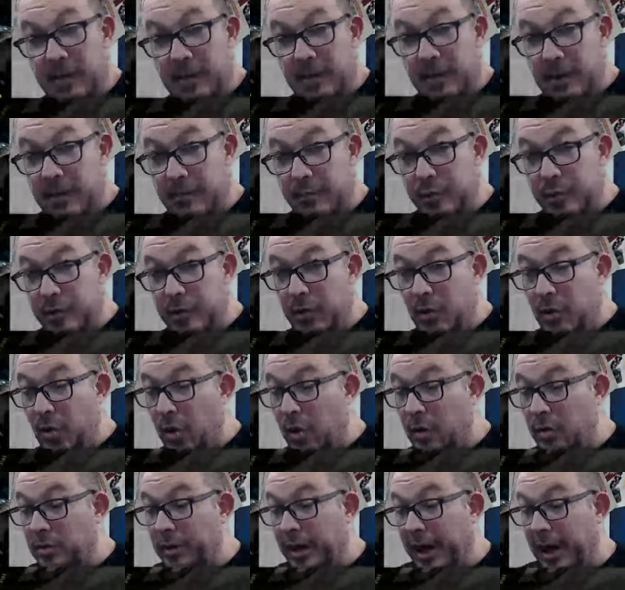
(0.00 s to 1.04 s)
Comes with a
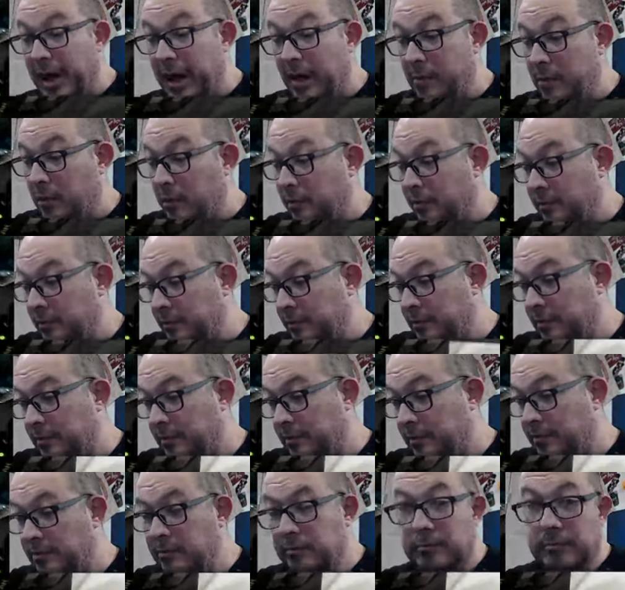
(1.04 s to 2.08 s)
coil cable,
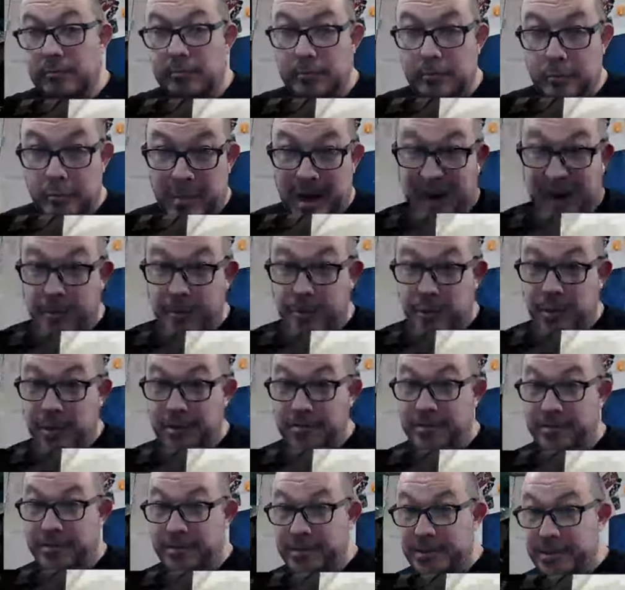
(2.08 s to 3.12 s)
my
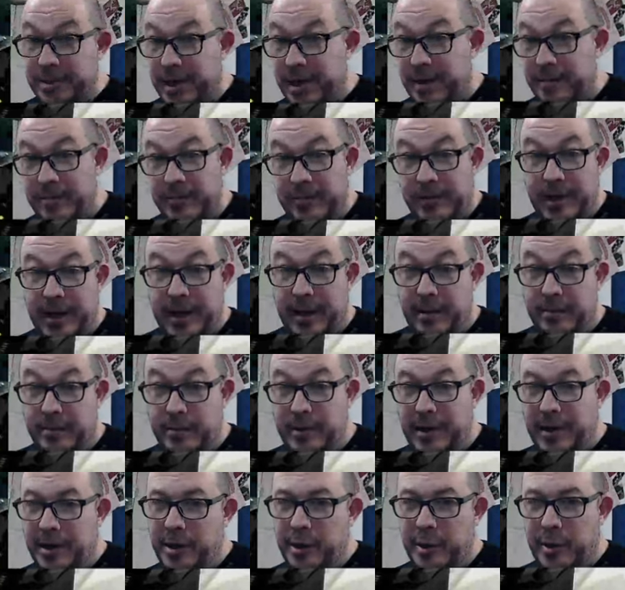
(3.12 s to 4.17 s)
preference type of cable.
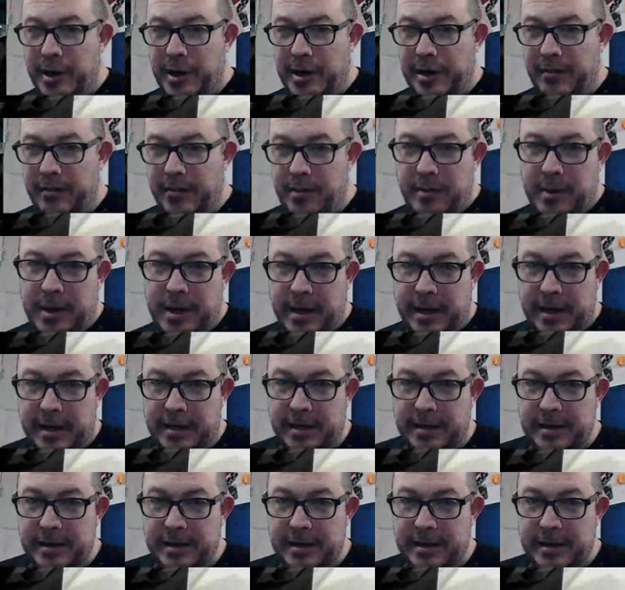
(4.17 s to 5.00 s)
I know not everybody.